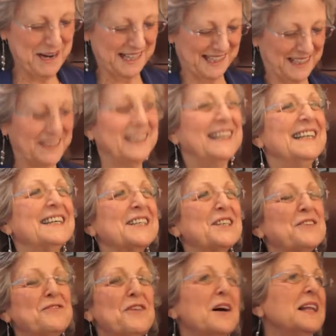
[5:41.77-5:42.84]
Right.
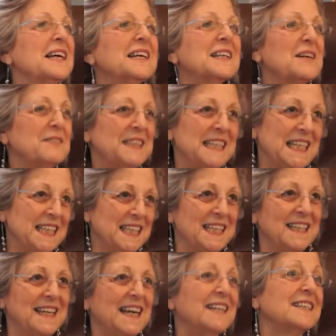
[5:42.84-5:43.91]
So falling in love is
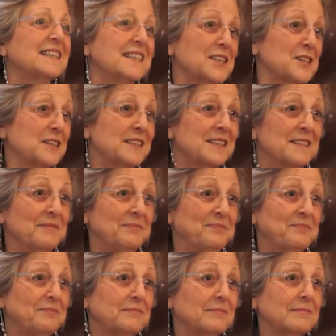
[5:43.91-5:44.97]
easy and delicious.
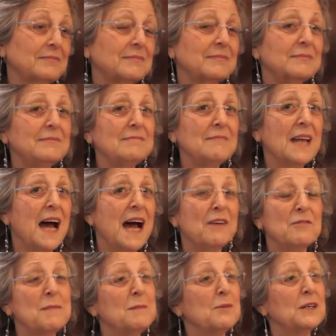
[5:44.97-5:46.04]
I
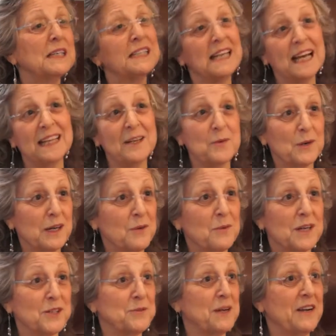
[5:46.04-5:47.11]
remember exactly where I
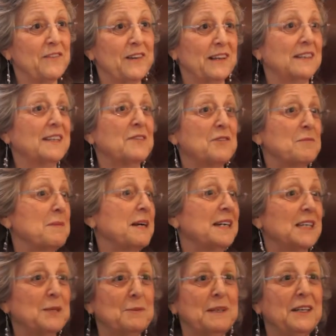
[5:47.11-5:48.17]
was when I fell in love with my
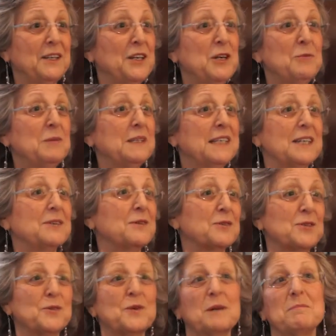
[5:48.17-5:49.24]
husband, and Cupid's arrow
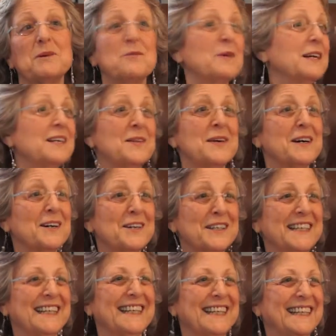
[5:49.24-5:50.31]
struck me right in the heart.